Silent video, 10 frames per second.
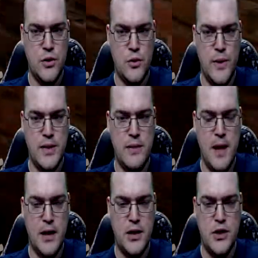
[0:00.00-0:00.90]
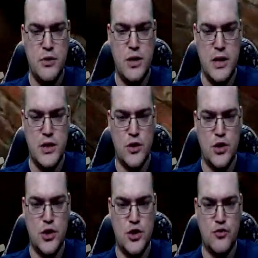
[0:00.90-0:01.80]
the reason I'm not going to do the Search
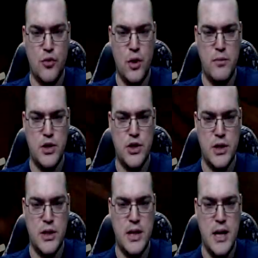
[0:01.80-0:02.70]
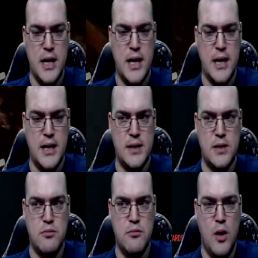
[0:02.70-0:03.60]
and Destroy mission
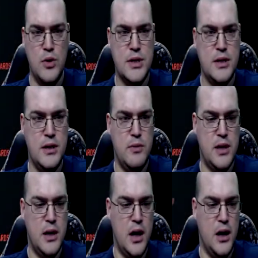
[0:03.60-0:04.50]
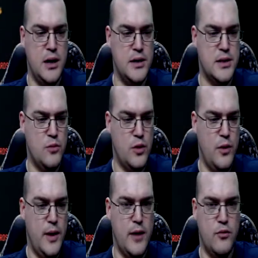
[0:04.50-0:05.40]
is mostly because, we'll go
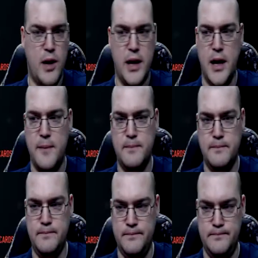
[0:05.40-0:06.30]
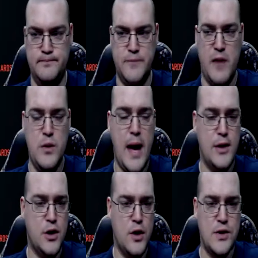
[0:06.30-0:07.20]
ahead and ready up. If you had
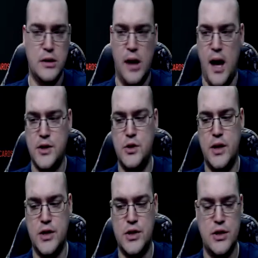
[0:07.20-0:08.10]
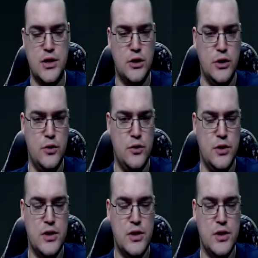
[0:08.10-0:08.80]
cards unlocked, you can actually select